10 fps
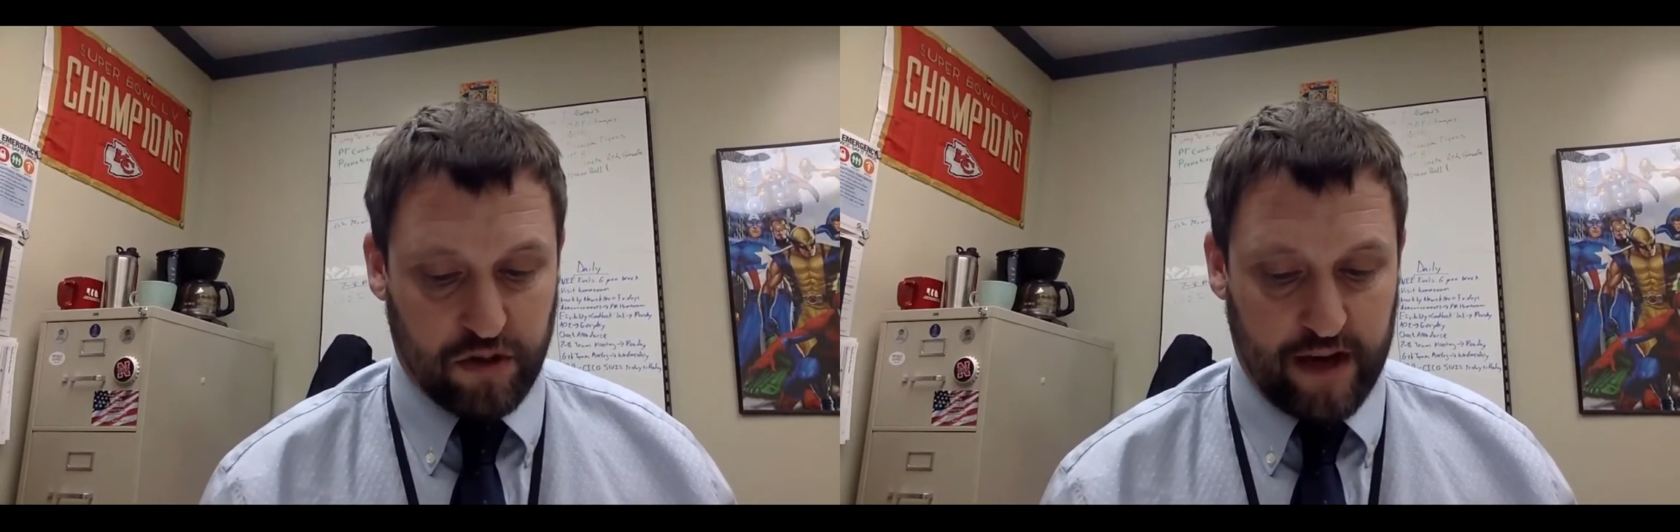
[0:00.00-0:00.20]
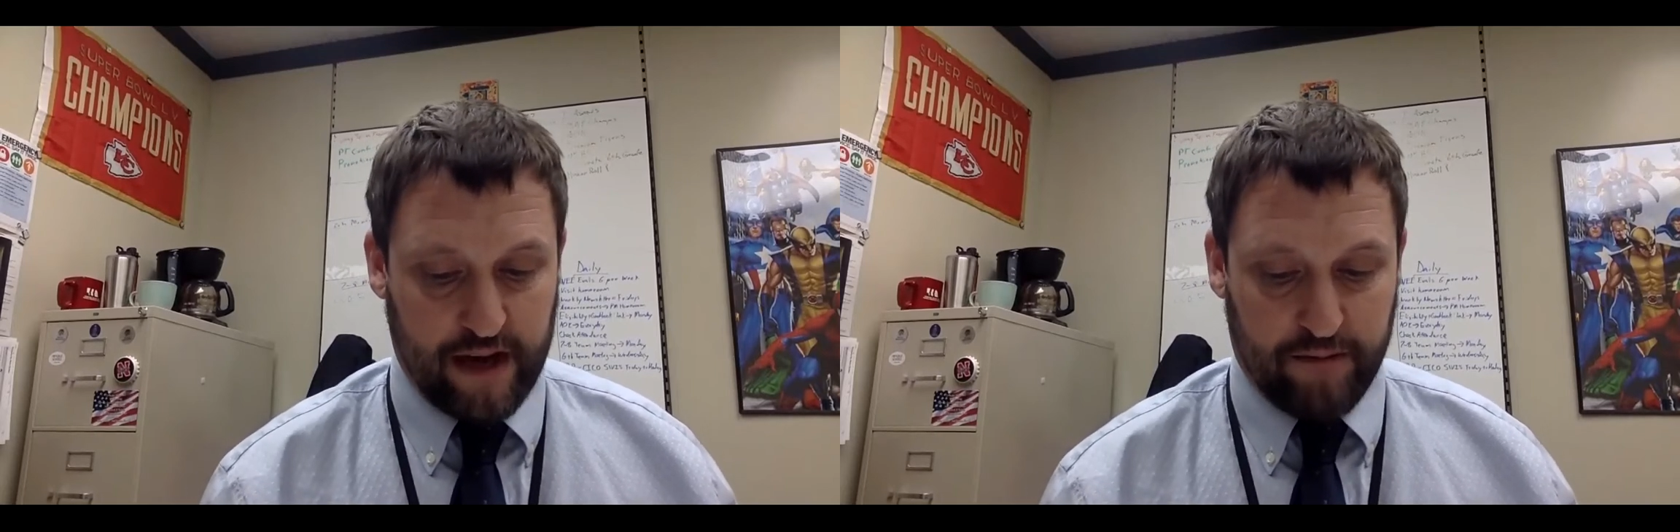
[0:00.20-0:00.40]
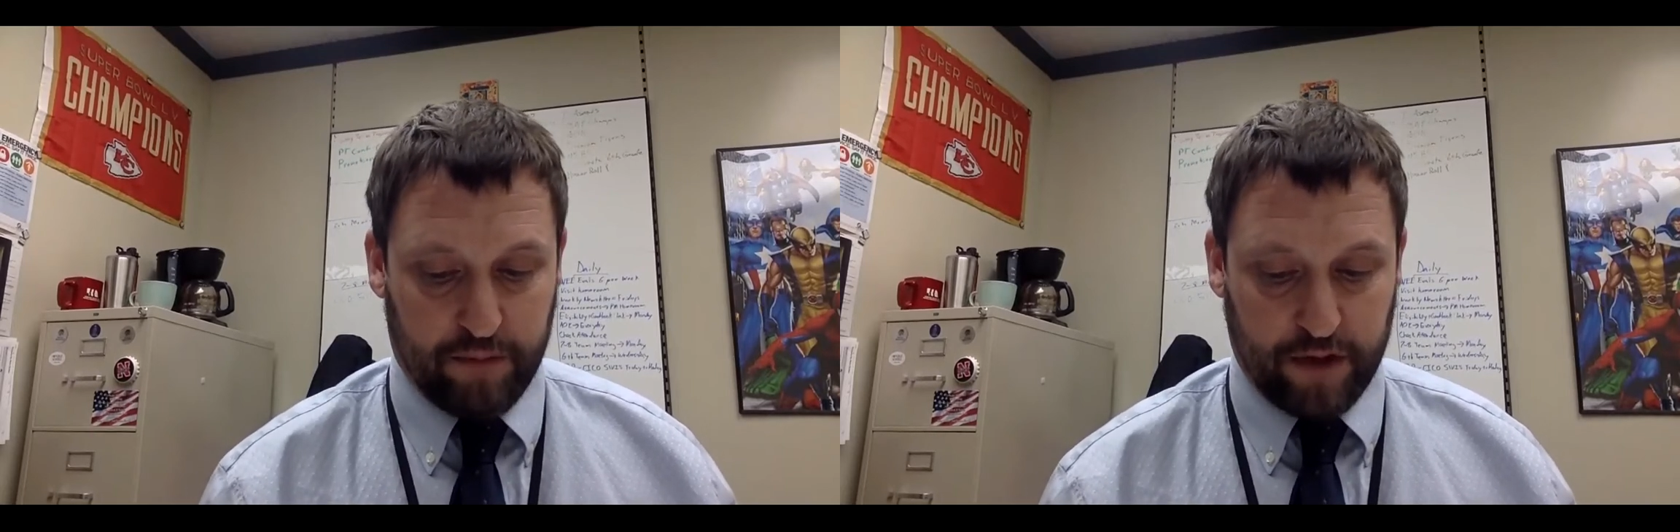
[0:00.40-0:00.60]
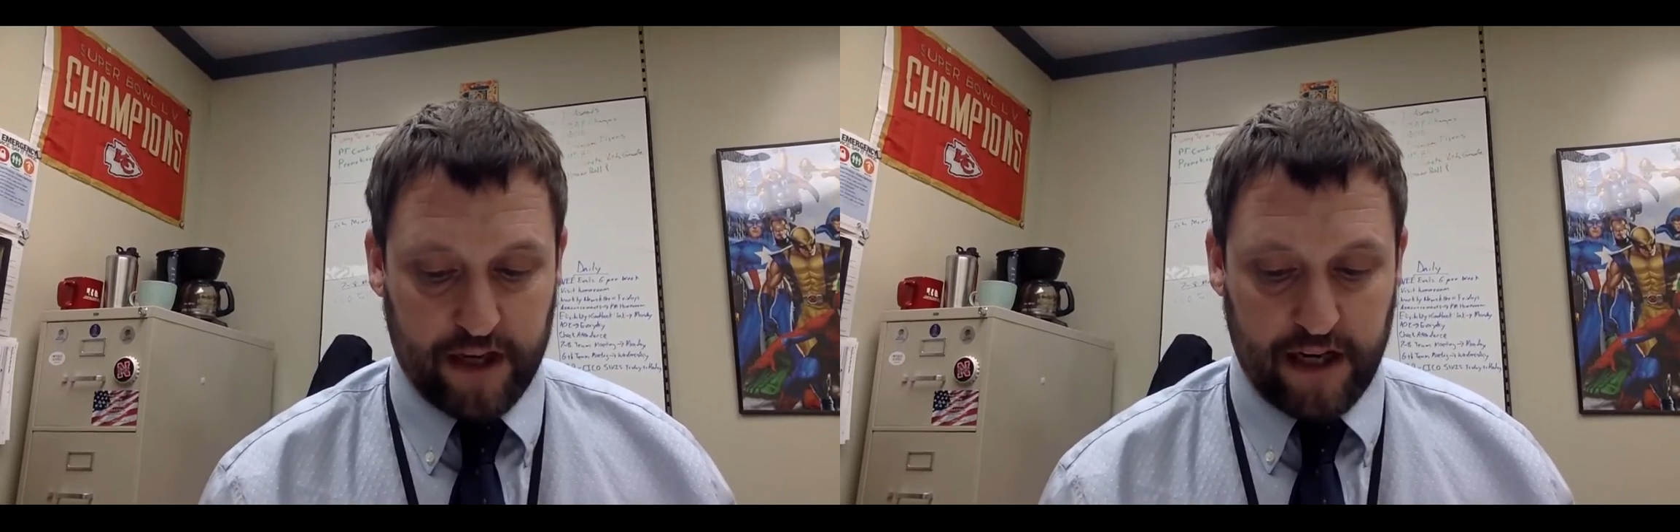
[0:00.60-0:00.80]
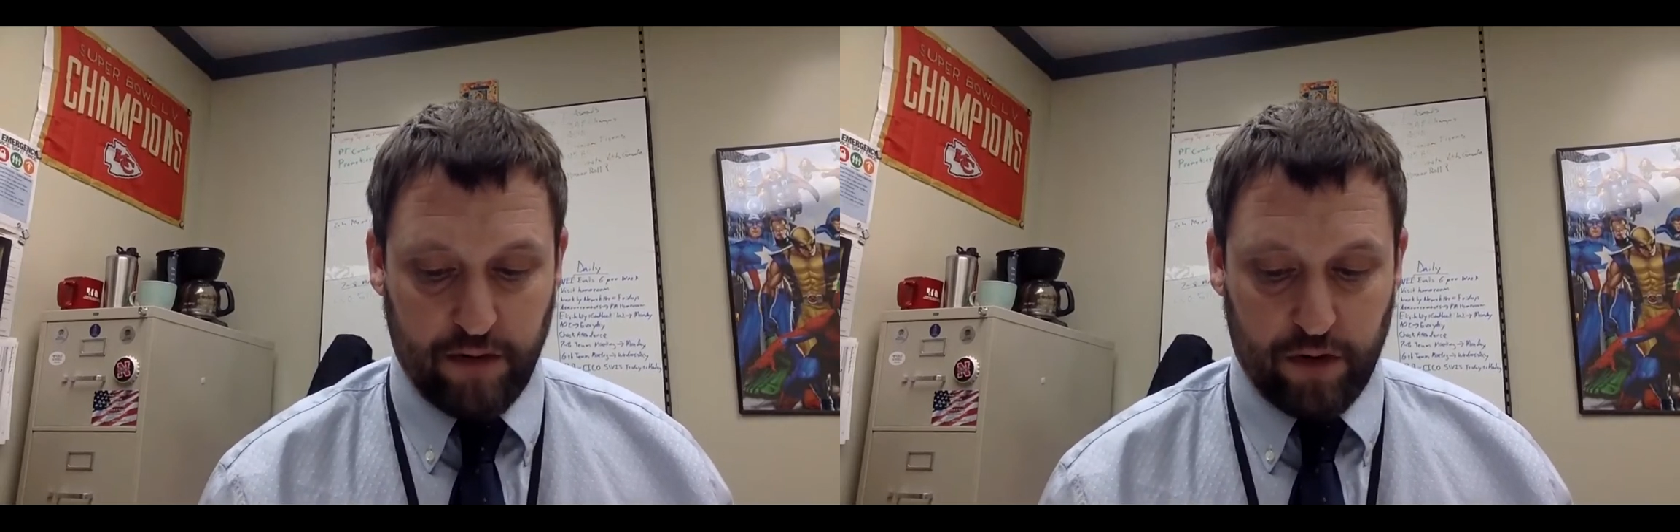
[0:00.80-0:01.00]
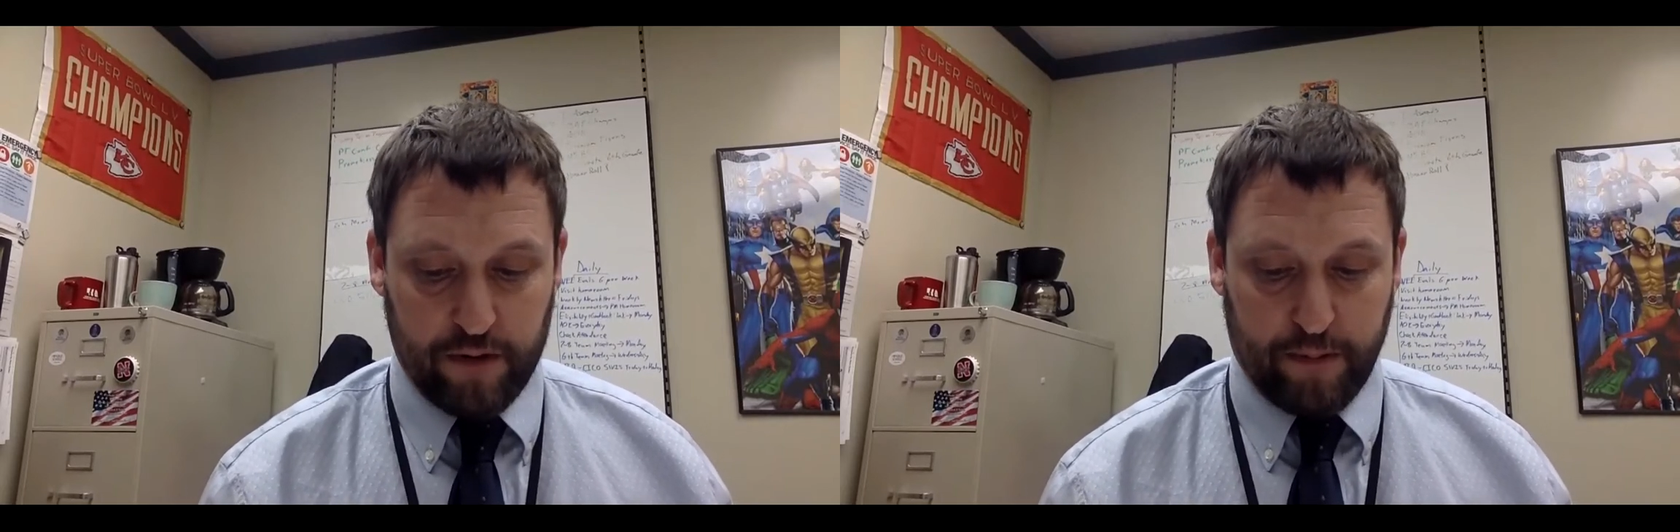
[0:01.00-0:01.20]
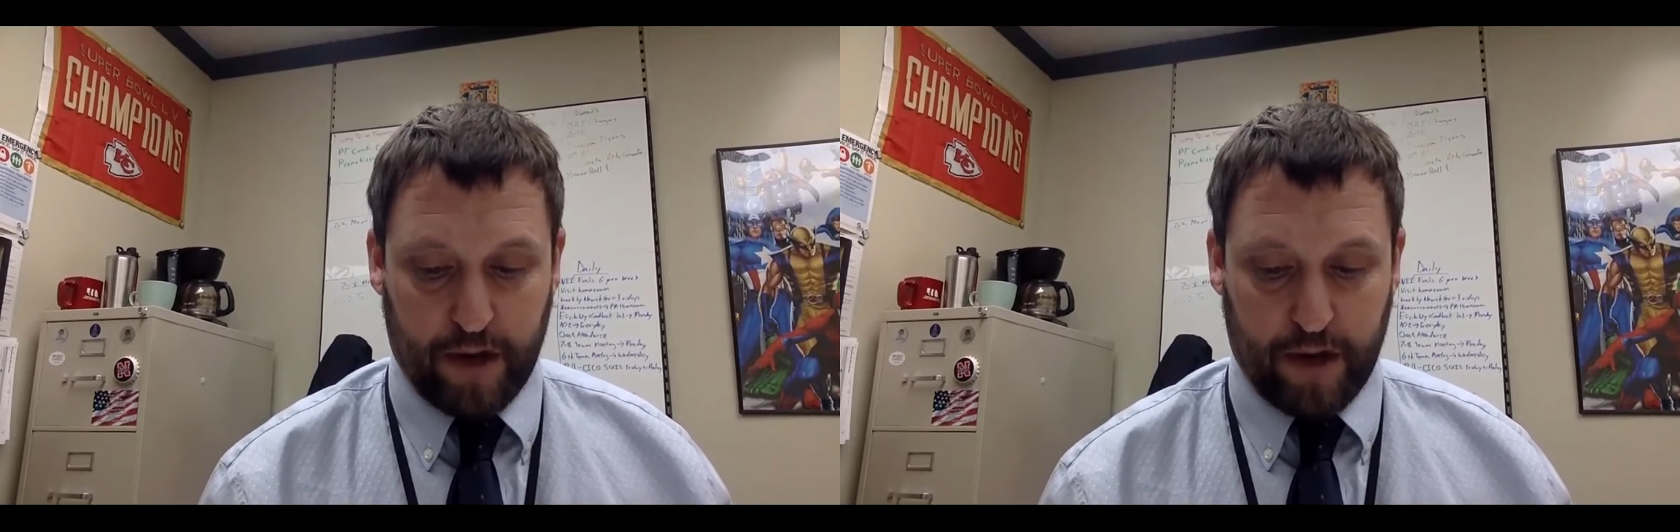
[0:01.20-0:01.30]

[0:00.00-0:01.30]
so we have plenty of room to